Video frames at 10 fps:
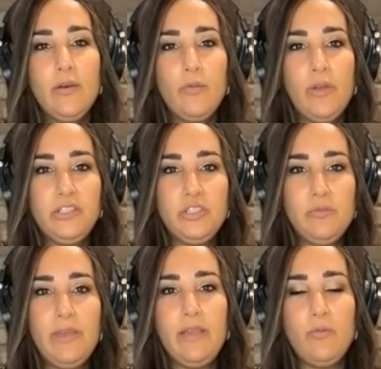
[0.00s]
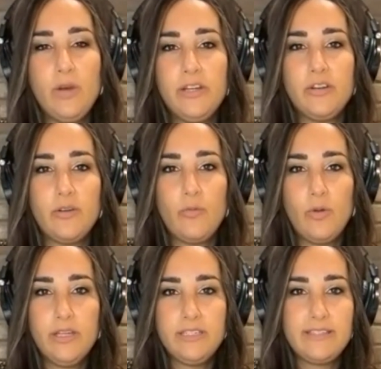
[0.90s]
which you may wonder,
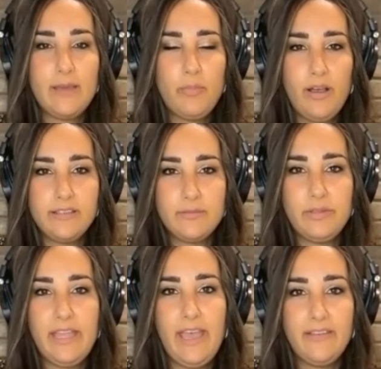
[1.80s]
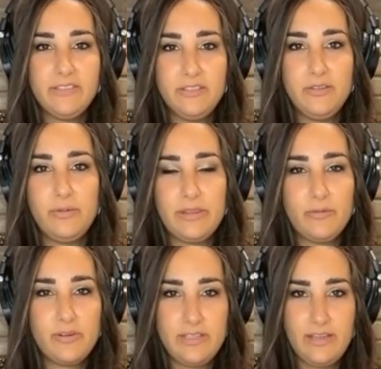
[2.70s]
what does that possibly have to do with
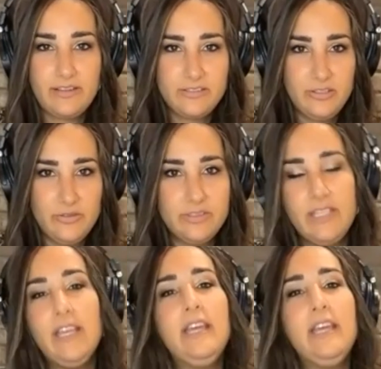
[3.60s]
Orthodox Jews?